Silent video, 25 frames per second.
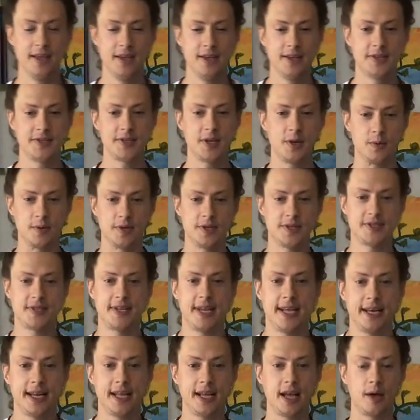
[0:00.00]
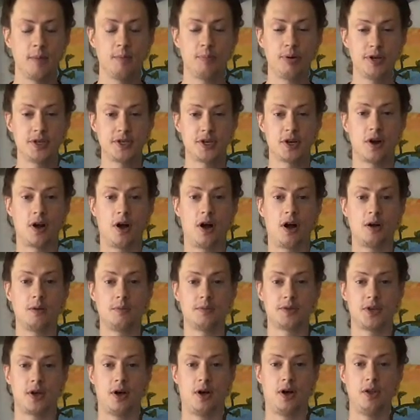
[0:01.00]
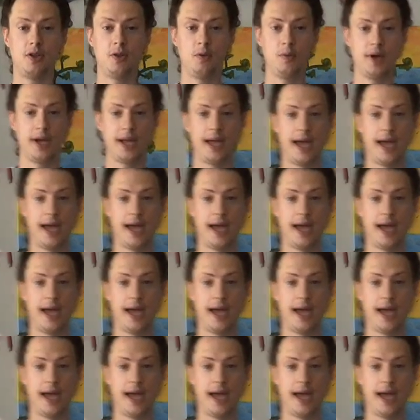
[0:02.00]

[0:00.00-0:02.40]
So standing up, put your arms all the way